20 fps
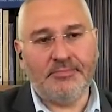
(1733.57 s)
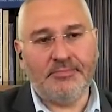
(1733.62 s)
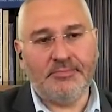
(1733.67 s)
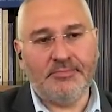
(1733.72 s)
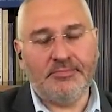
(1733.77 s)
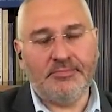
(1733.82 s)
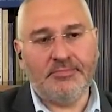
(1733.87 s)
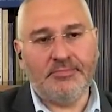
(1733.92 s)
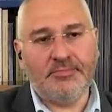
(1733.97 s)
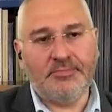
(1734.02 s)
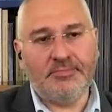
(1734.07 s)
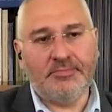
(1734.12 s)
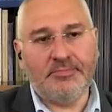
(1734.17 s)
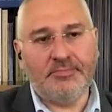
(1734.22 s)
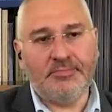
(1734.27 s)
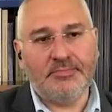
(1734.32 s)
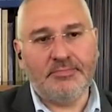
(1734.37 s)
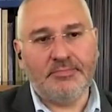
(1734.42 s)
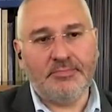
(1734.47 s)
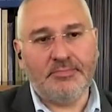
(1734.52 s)

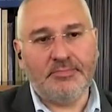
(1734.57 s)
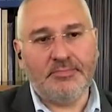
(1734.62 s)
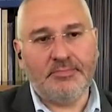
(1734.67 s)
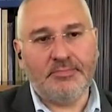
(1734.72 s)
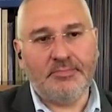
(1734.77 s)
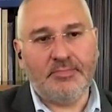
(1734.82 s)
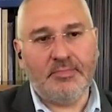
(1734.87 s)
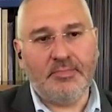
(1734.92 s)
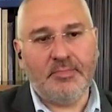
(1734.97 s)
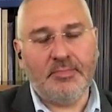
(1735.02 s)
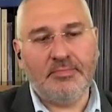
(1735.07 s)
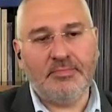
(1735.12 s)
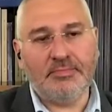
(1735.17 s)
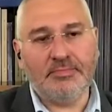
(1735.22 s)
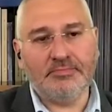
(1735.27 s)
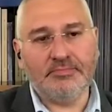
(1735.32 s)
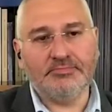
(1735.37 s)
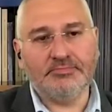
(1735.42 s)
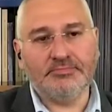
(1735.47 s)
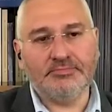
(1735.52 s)

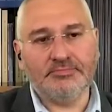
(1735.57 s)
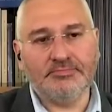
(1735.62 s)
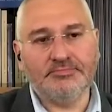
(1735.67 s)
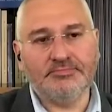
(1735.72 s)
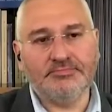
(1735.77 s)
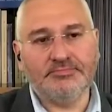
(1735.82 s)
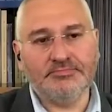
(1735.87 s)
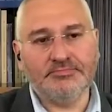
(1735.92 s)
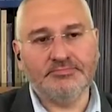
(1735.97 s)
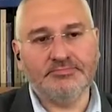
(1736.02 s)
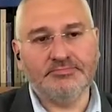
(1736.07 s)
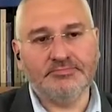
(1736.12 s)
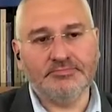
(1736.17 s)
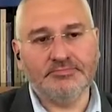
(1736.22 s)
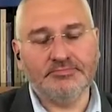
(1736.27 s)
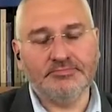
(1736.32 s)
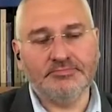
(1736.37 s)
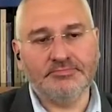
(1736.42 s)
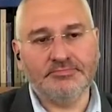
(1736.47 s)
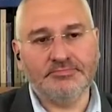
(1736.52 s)

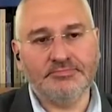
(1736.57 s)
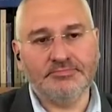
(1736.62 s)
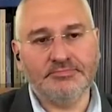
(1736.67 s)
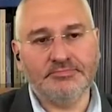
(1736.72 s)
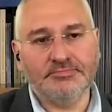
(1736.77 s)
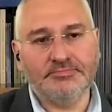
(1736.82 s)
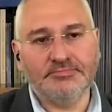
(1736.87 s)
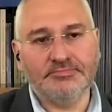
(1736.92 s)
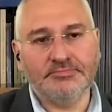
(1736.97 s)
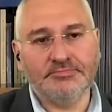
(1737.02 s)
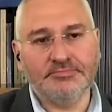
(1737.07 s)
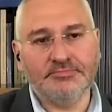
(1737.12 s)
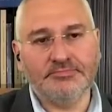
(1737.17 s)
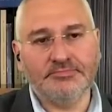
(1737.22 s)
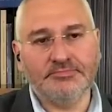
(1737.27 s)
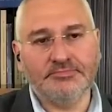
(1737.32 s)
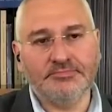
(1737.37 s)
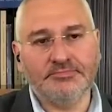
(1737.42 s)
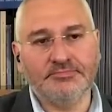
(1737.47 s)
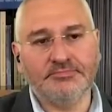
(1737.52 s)

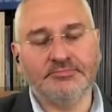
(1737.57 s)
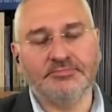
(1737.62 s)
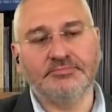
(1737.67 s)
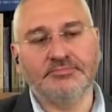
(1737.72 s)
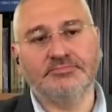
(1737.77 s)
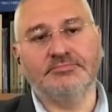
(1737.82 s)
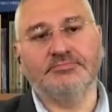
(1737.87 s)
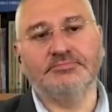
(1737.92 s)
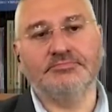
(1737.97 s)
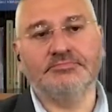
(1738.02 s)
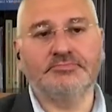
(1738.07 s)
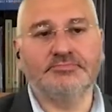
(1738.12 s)
(silent)